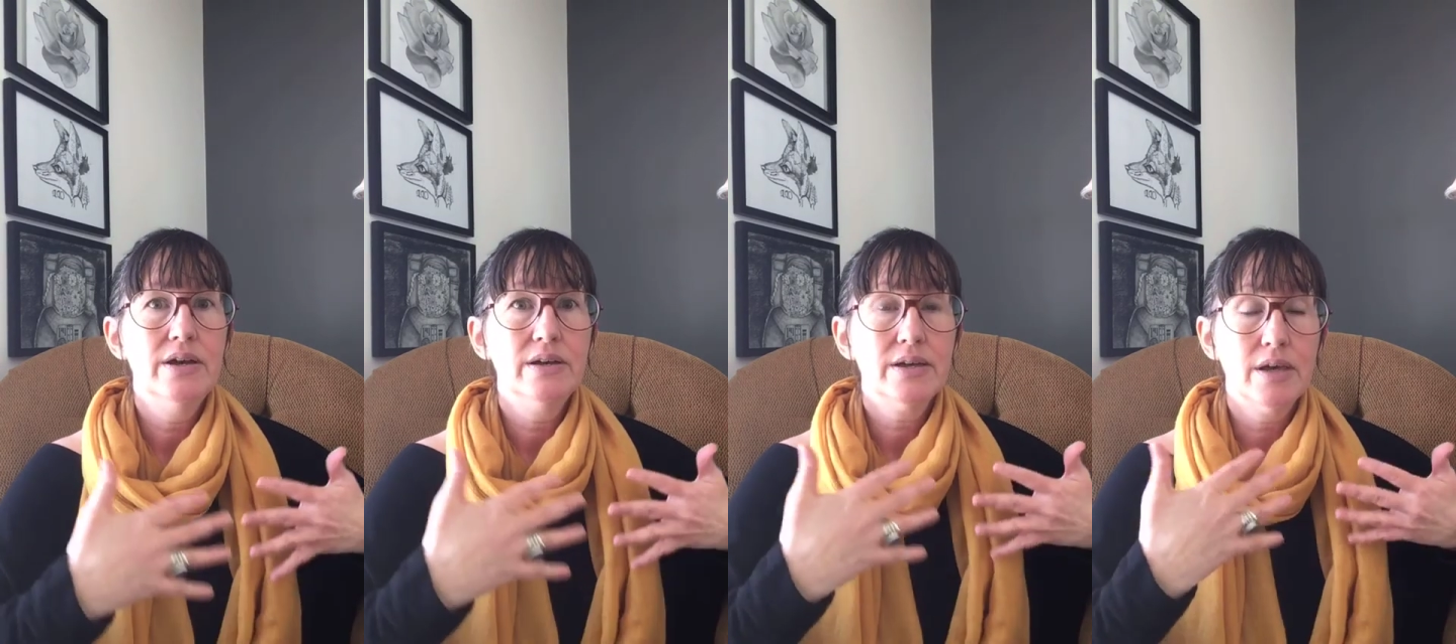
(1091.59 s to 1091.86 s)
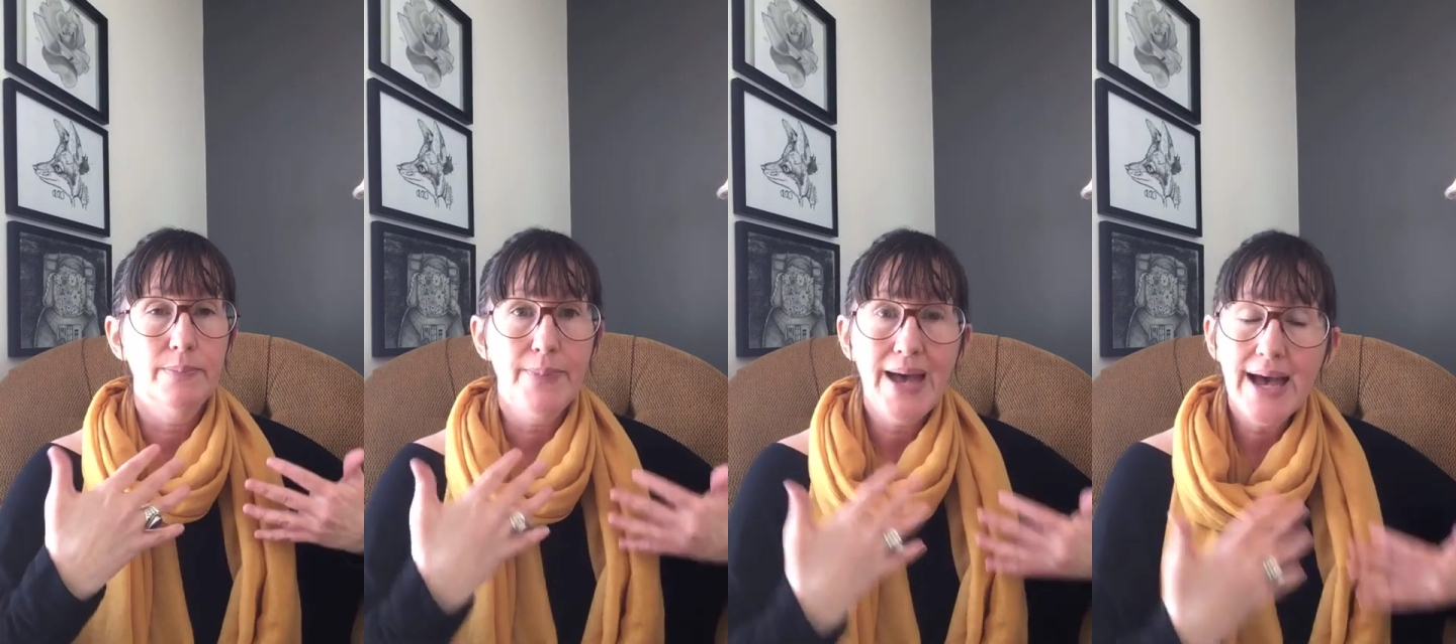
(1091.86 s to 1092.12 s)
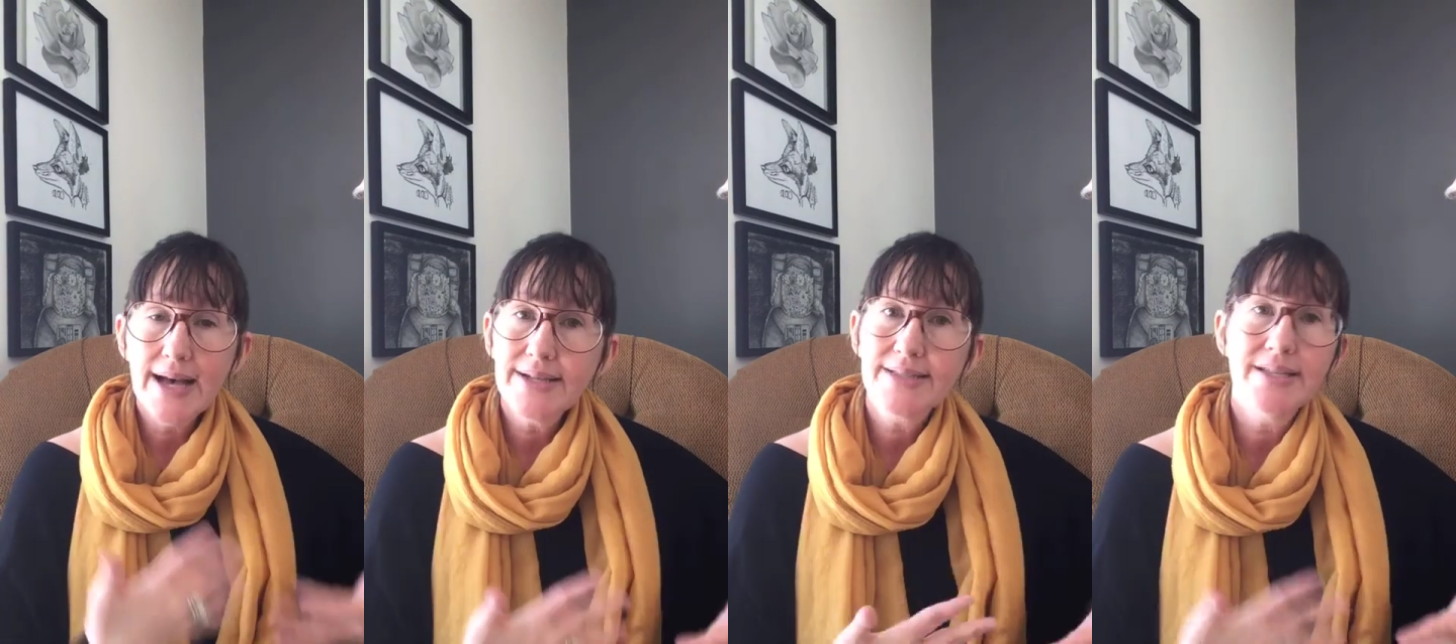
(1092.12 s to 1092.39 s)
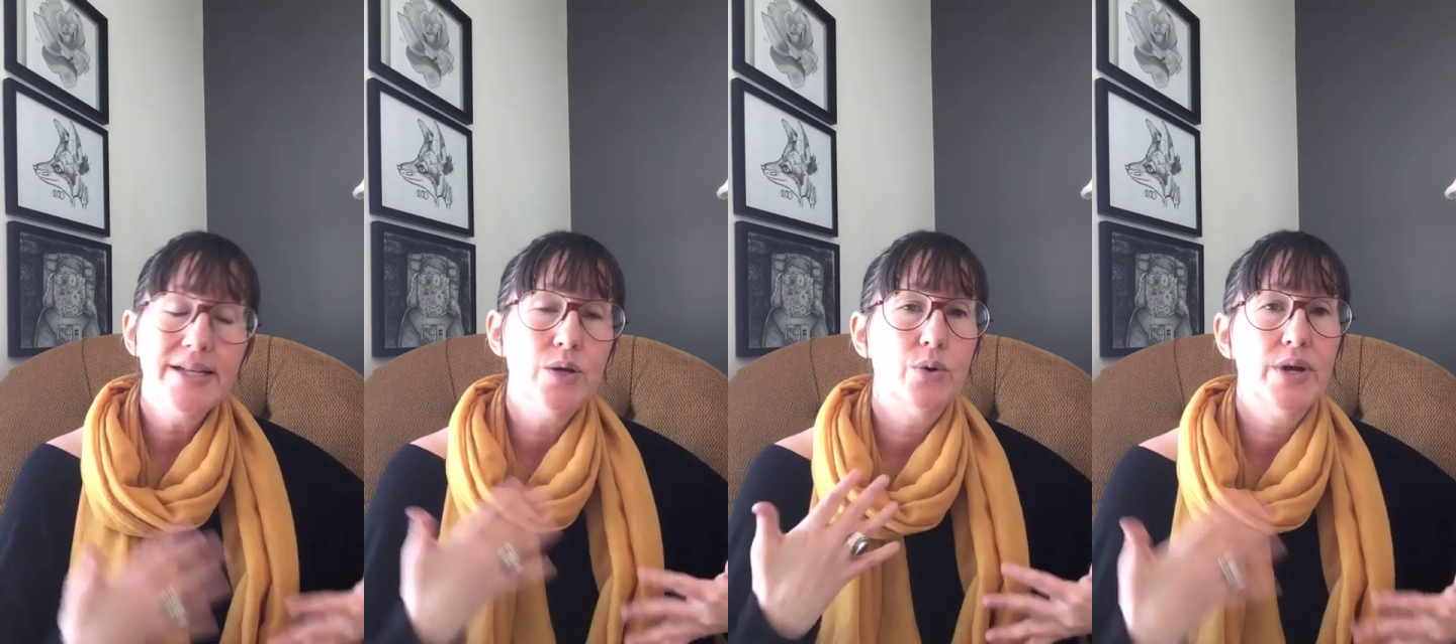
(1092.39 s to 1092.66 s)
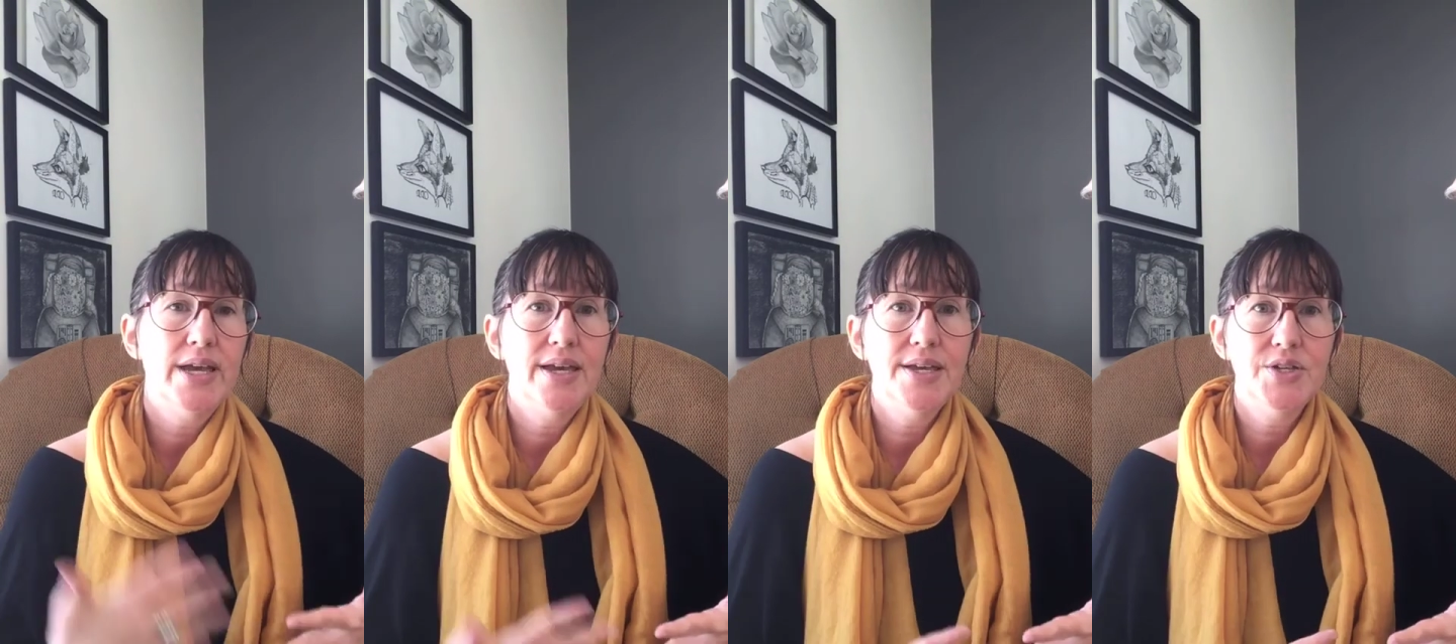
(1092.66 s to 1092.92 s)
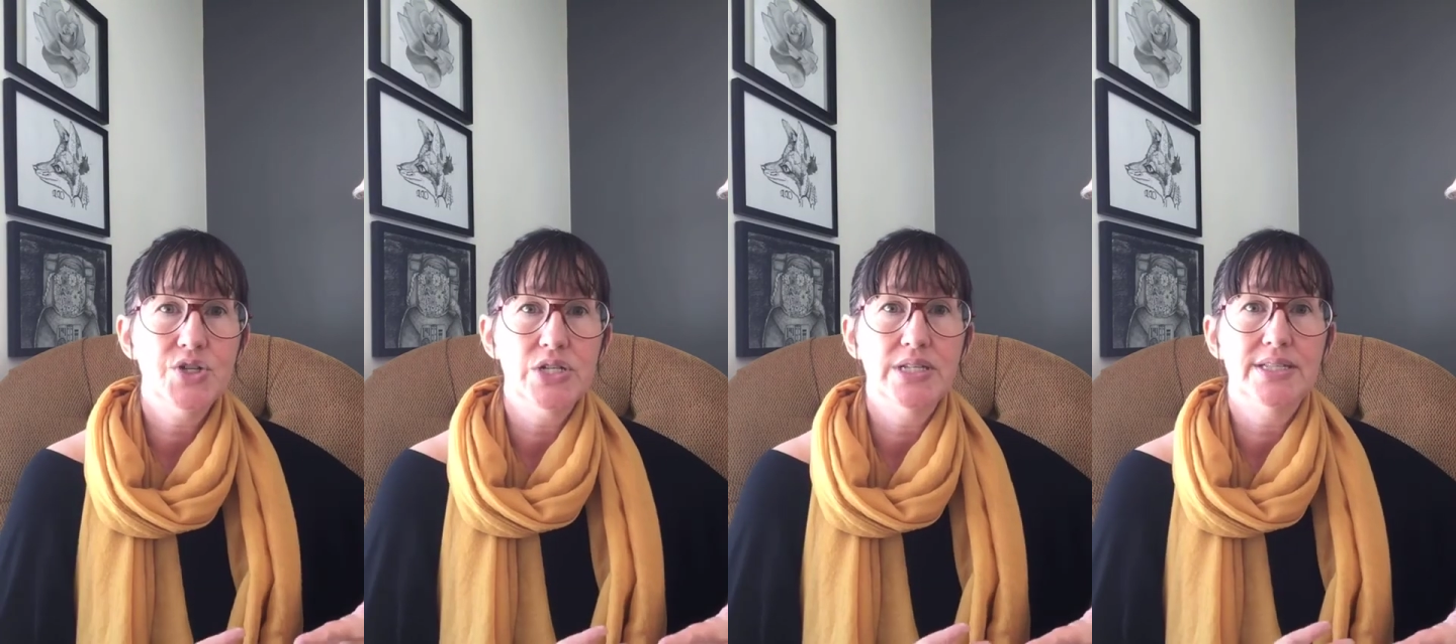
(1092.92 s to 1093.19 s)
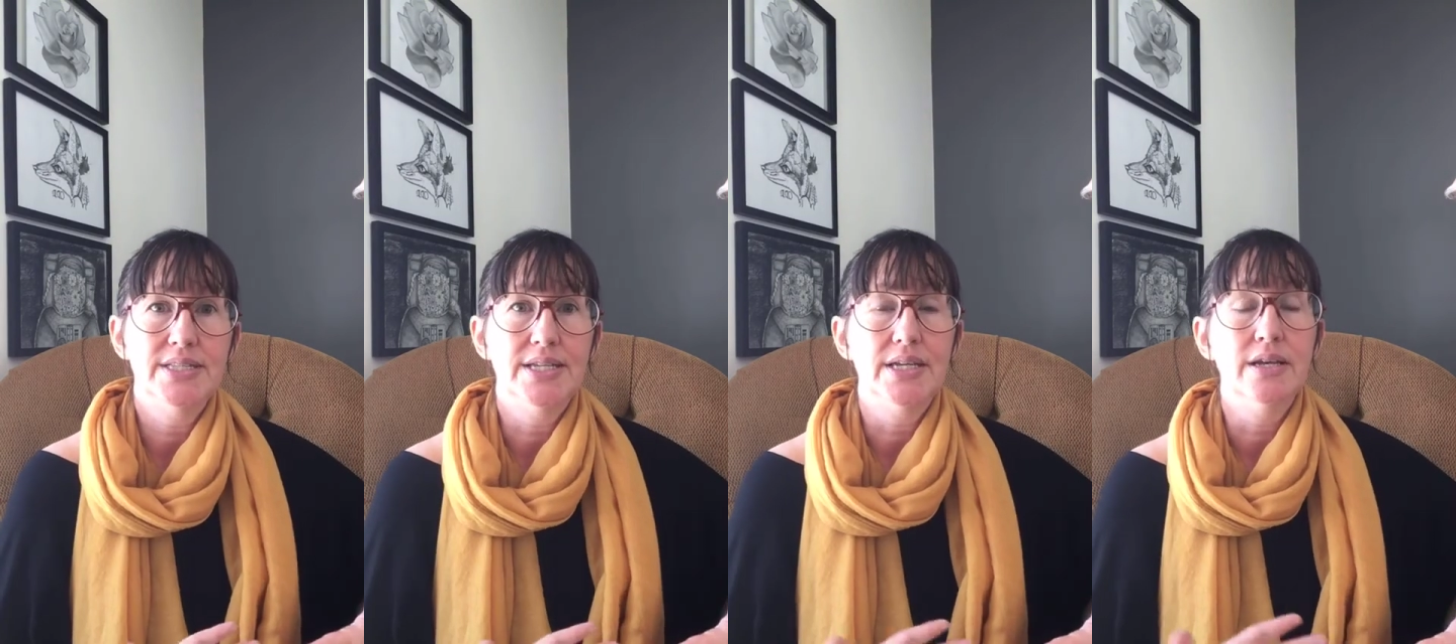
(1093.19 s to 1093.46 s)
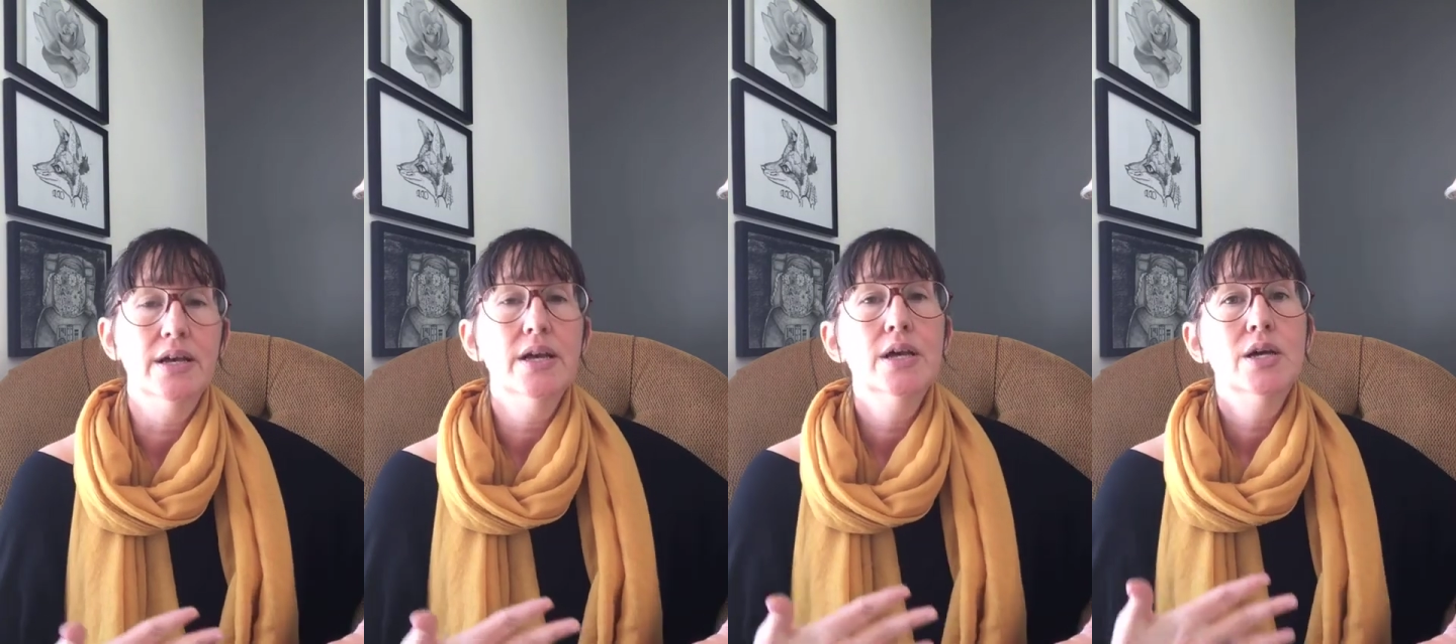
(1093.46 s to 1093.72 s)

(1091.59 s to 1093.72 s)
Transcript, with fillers: capacity or agency